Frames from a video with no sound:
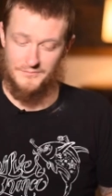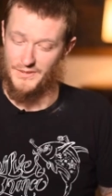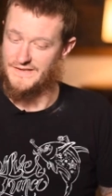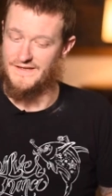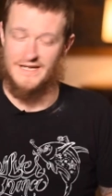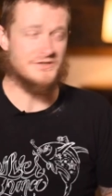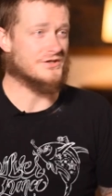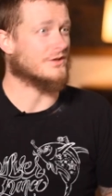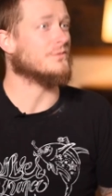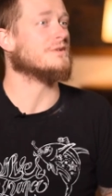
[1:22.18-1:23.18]
But that
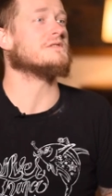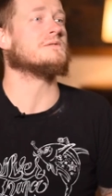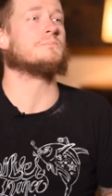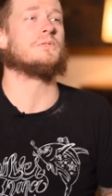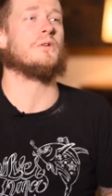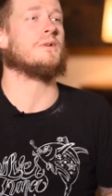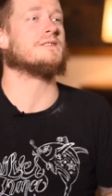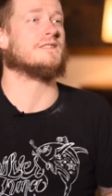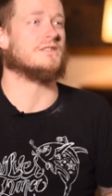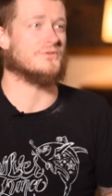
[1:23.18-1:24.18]
sure was pro
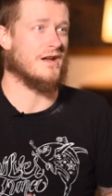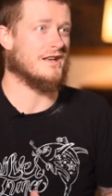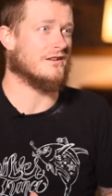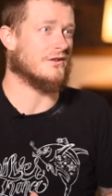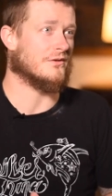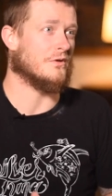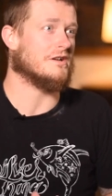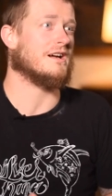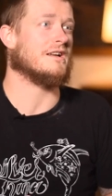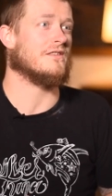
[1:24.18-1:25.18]
wrestling training, or
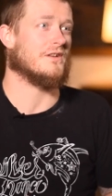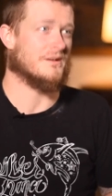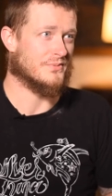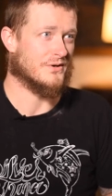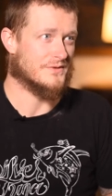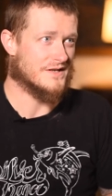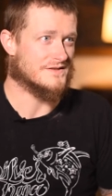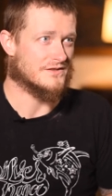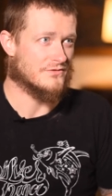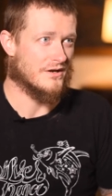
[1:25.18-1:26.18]
what I thought pro
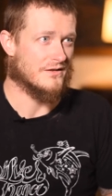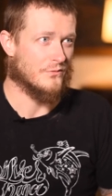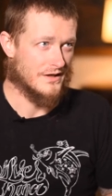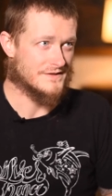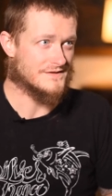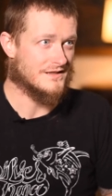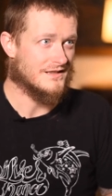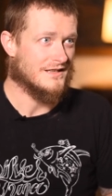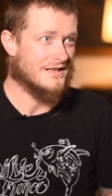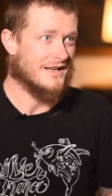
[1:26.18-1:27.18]
wrestling training was.
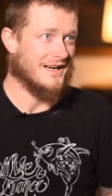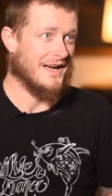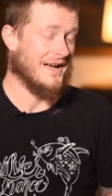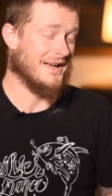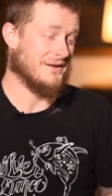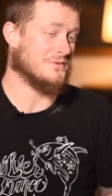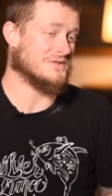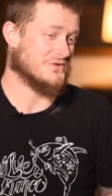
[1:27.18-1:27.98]
I was